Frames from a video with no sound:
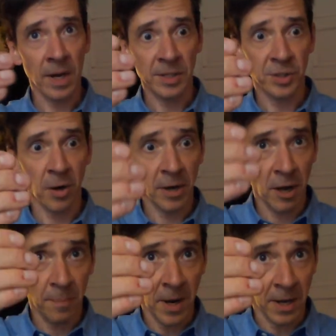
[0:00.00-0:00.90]
I start
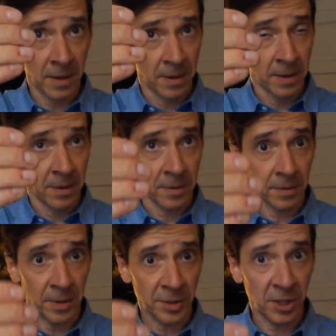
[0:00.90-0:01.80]
out by
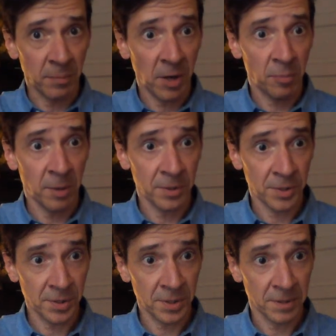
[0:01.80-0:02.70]
listing my
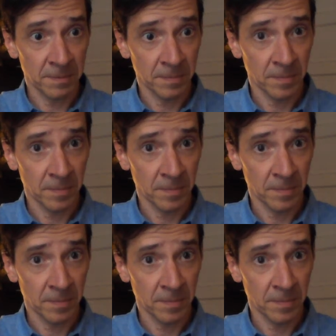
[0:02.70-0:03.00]
premises,